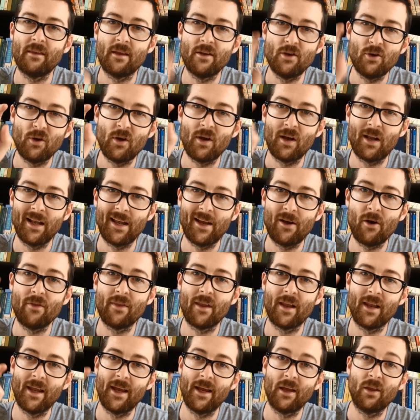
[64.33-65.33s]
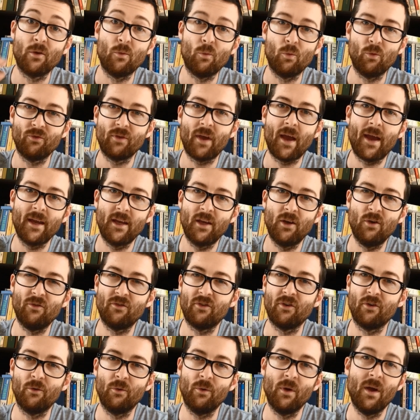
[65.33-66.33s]
and you can click on the link that will take you
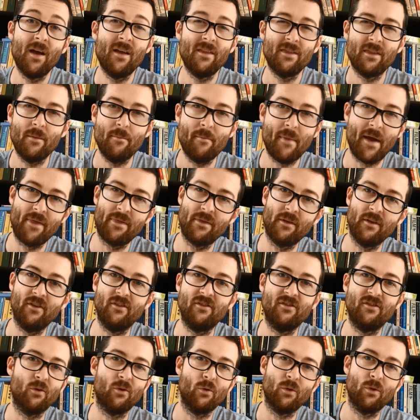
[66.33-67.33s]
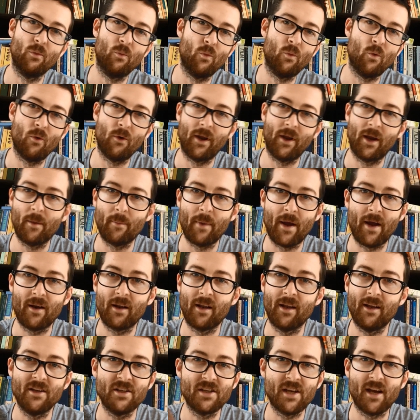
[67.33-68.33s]
to the methods or the warning about
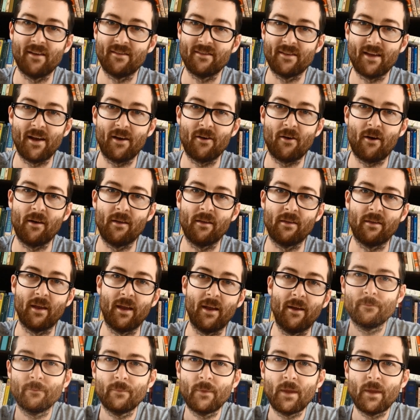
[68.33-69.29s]
cliches, that kind of thing.